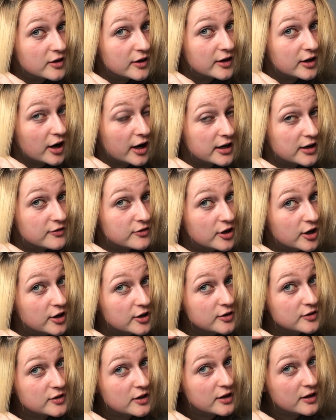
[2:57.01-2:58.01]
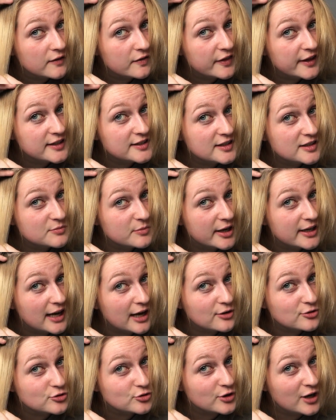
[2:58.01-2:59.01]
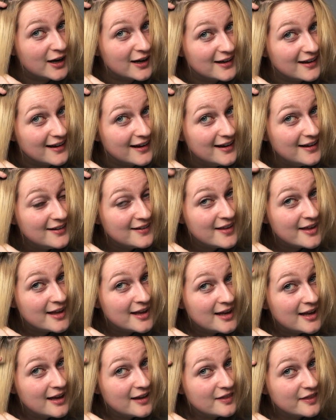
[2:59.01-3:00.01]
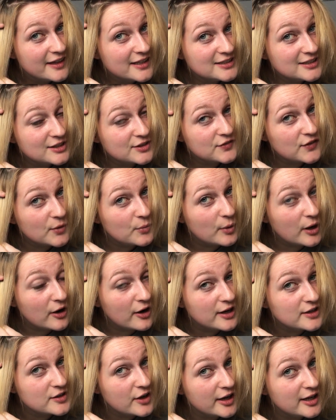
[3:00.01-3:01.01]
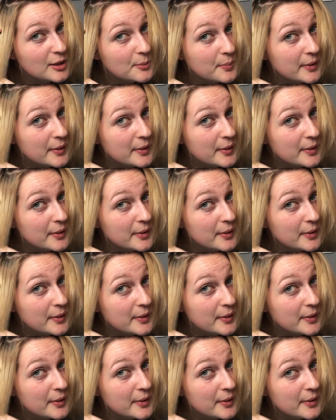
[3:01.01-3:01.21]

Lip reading: it kind of goes, this is my natural colour. This is from where I dyed it